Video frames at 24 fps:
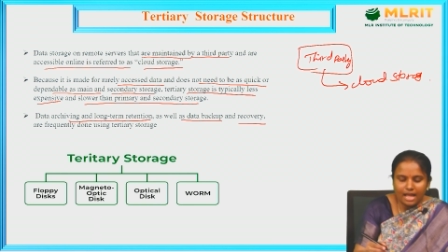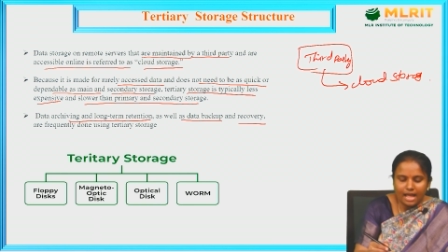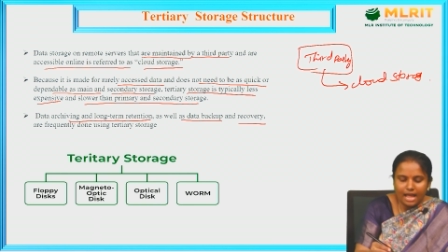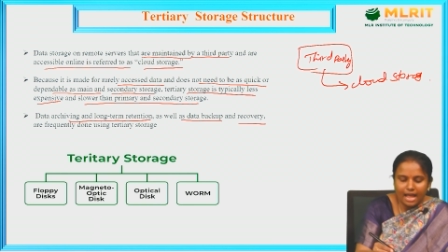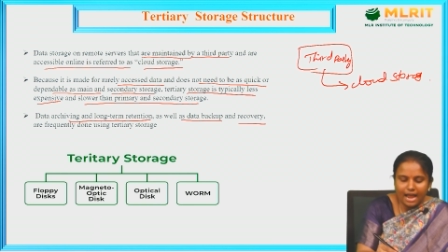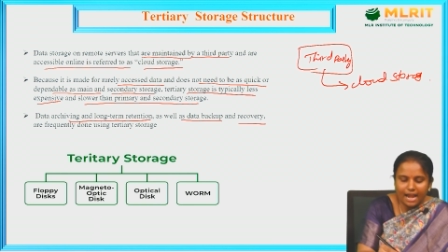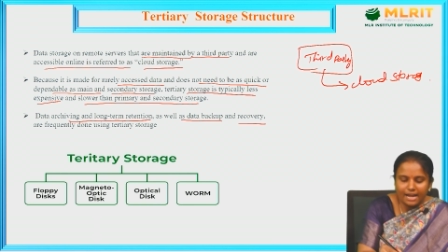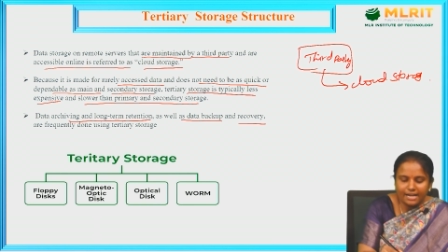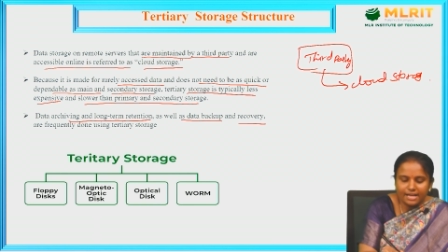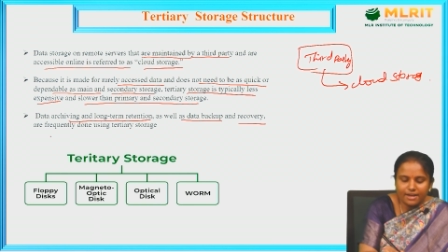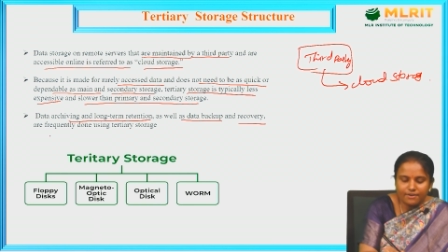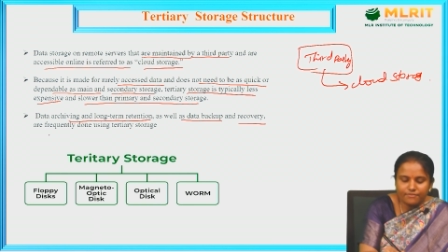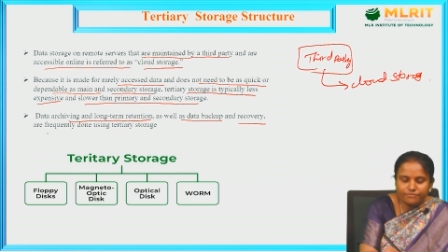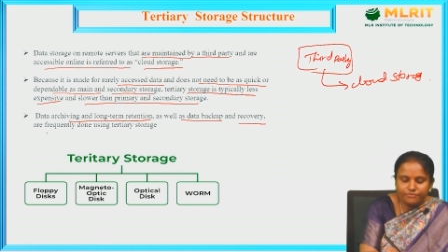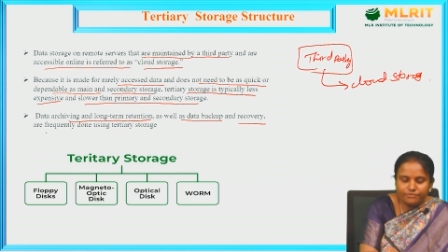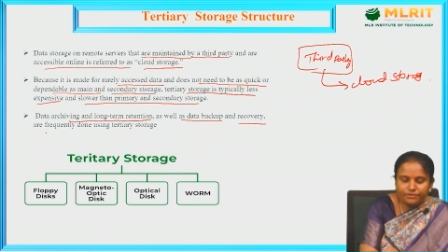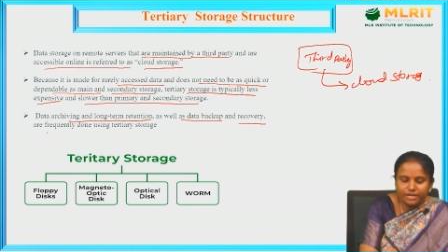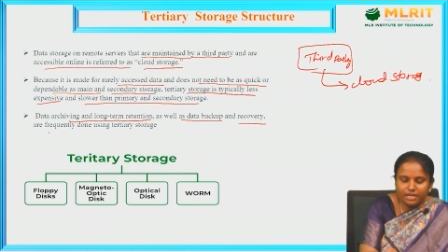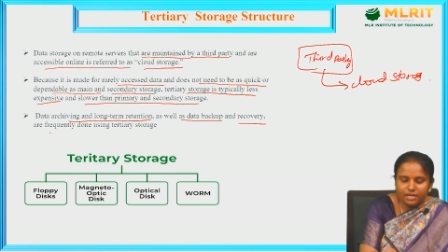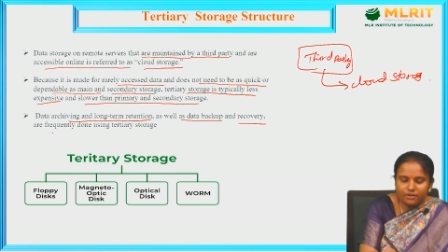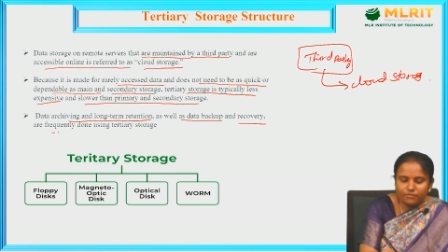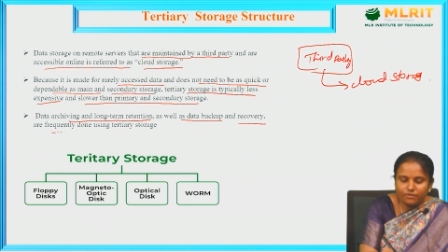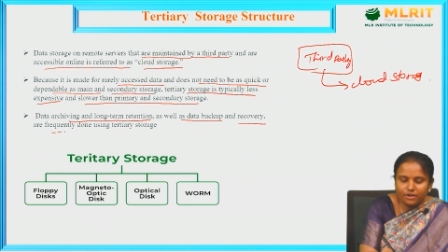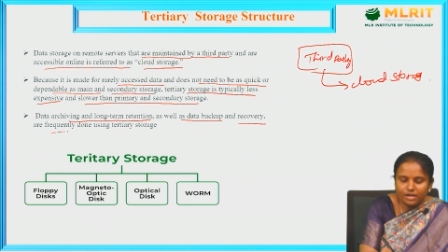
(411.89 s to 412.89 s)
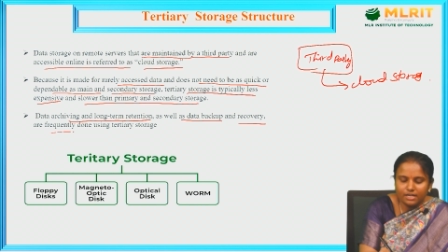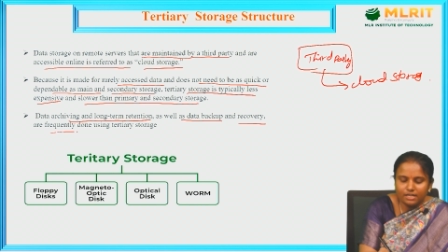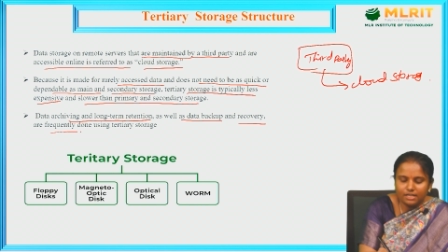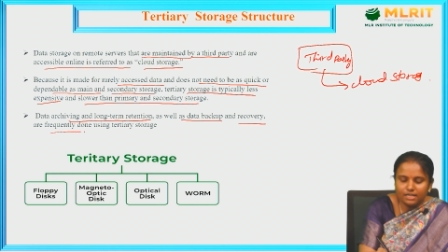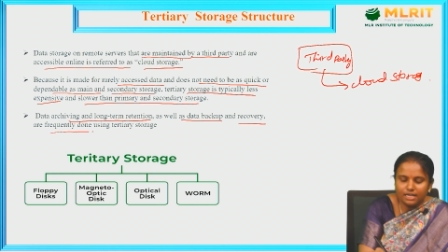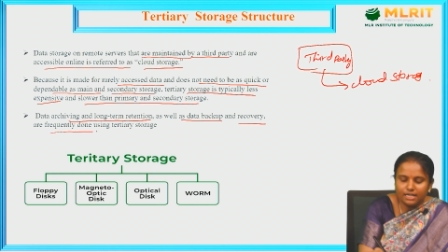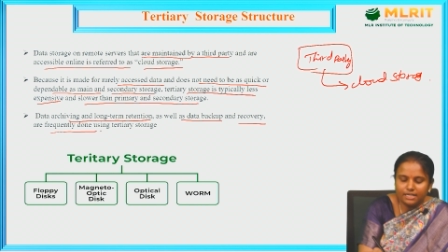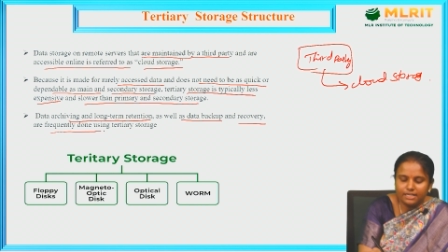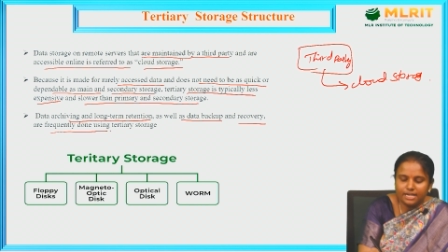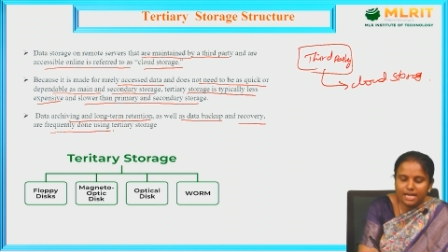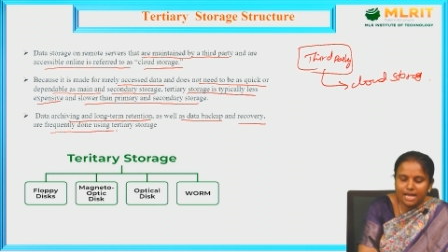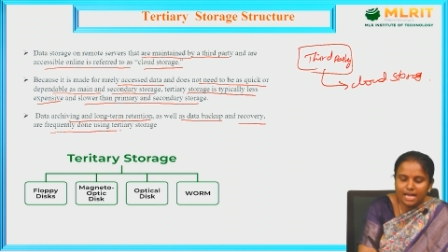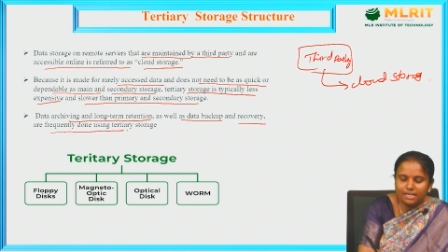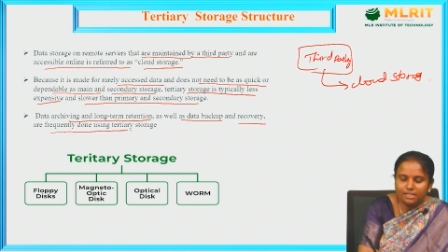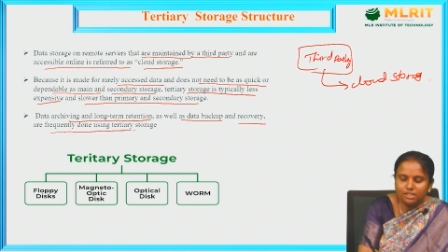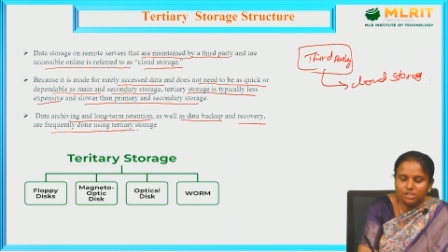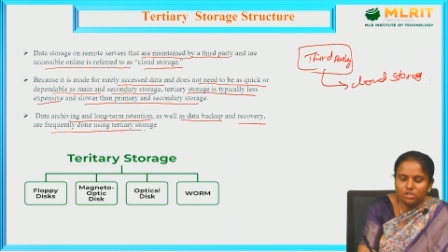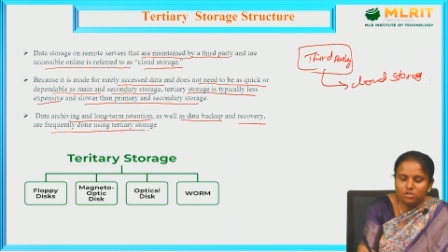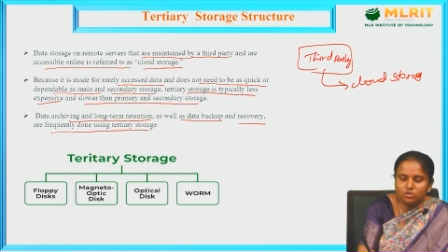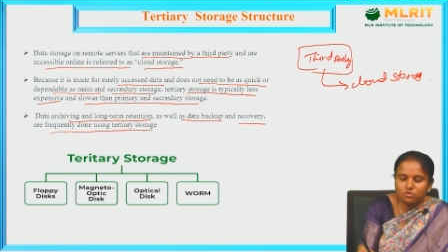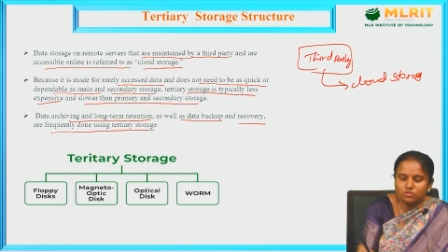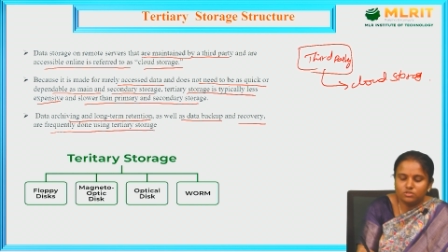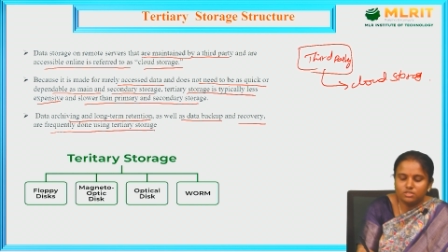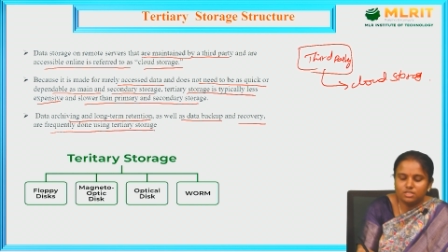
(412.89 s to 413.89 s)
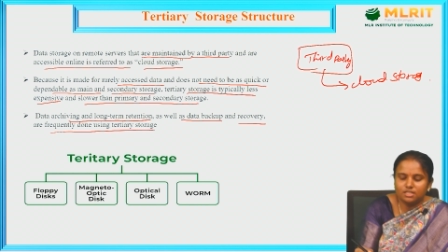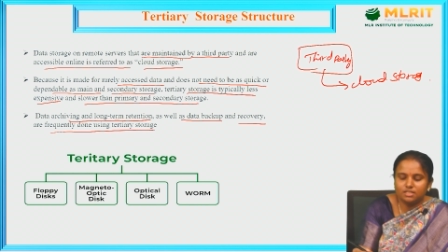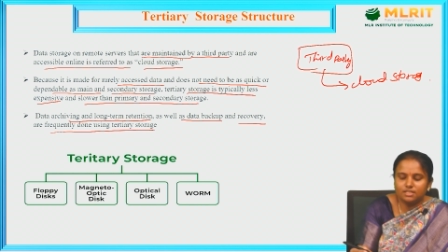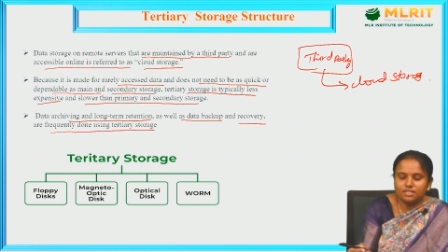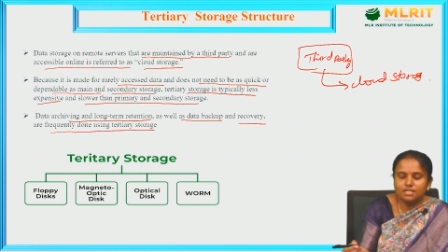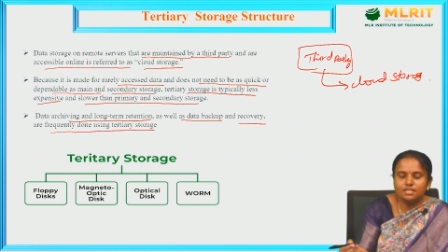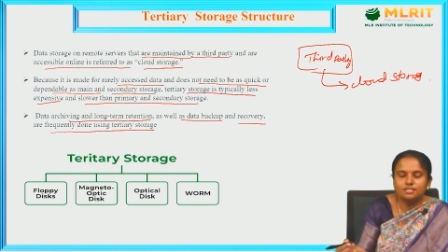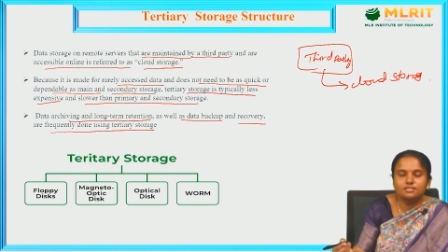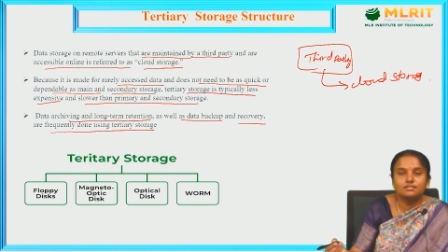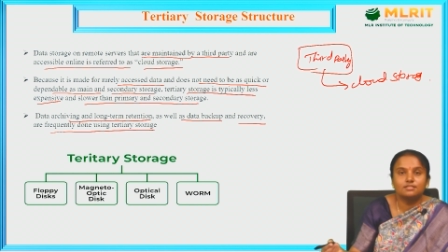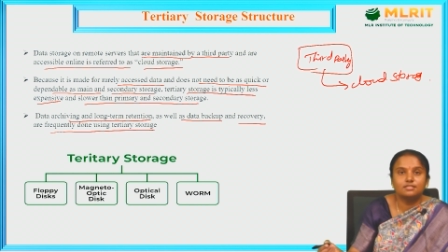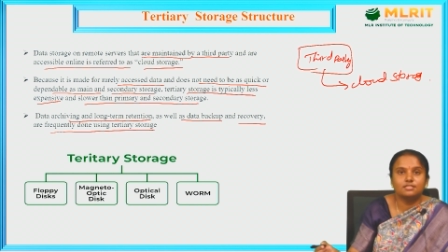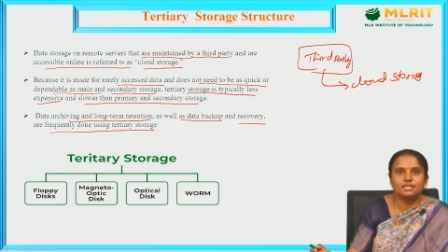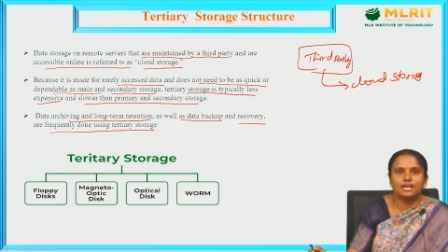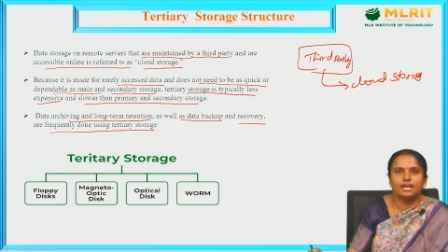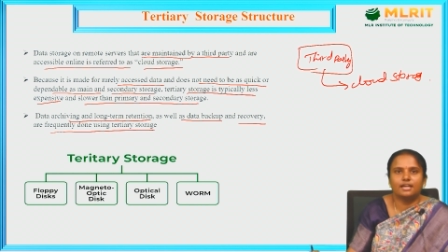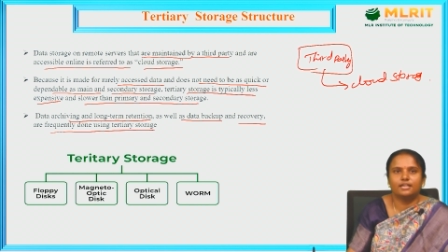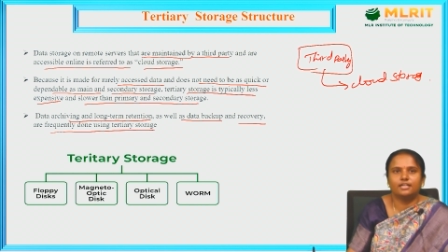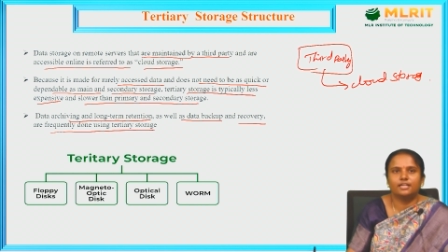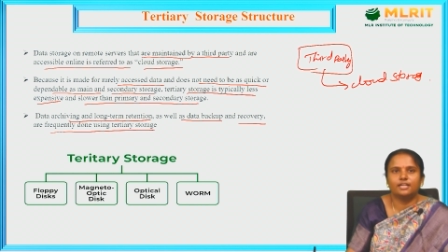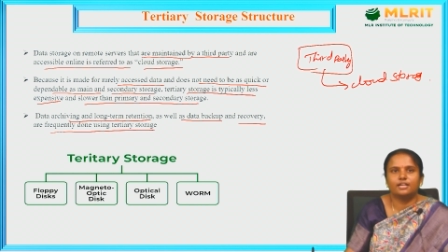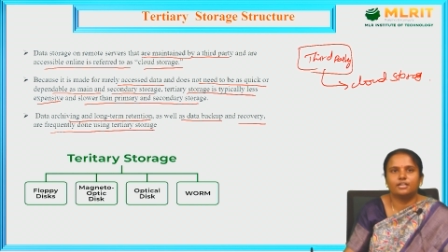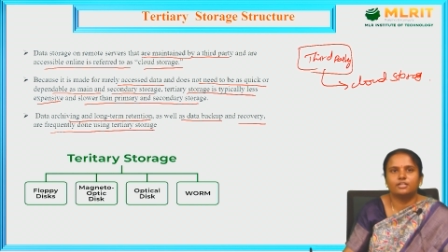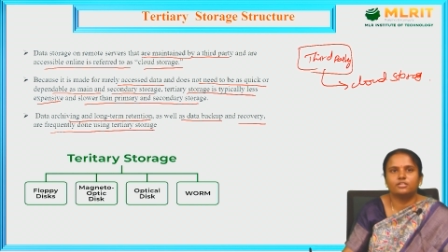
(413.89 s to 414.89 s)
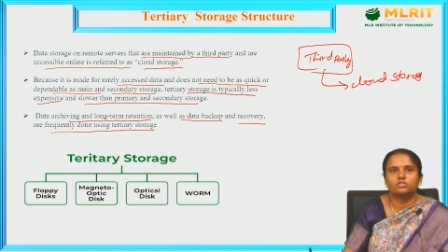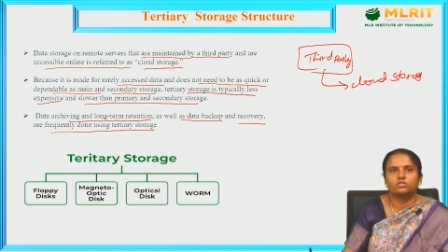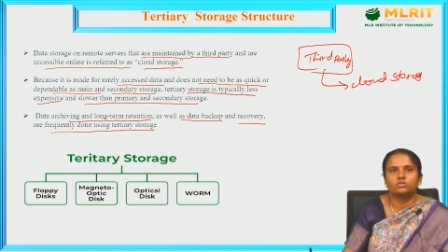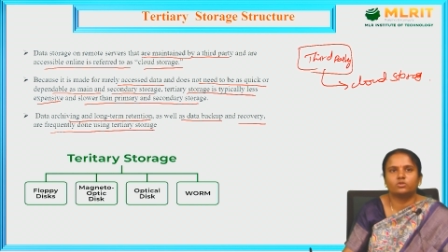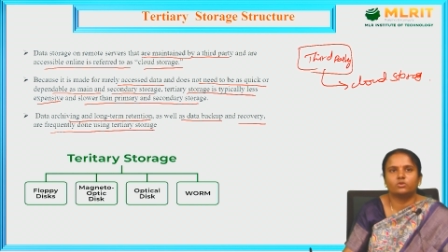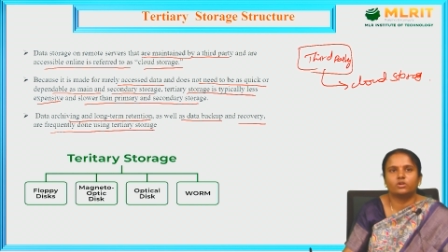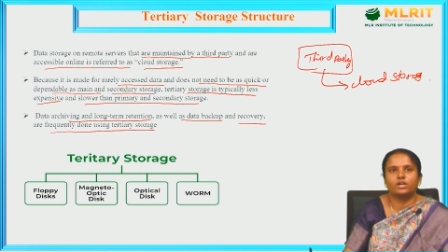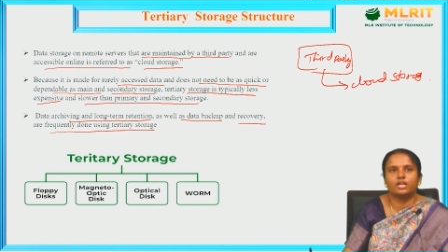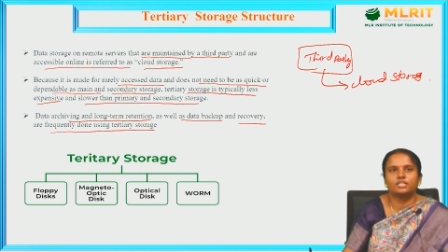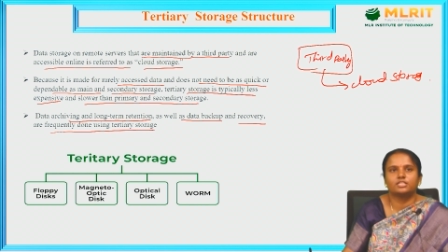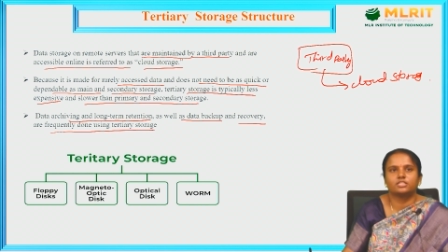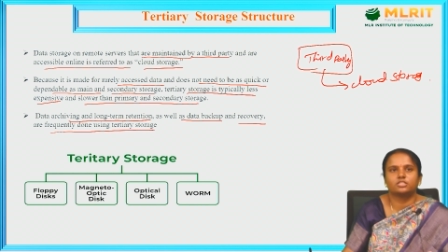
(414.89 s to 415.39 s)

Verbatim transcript: and are frequently done using this tertiary storage.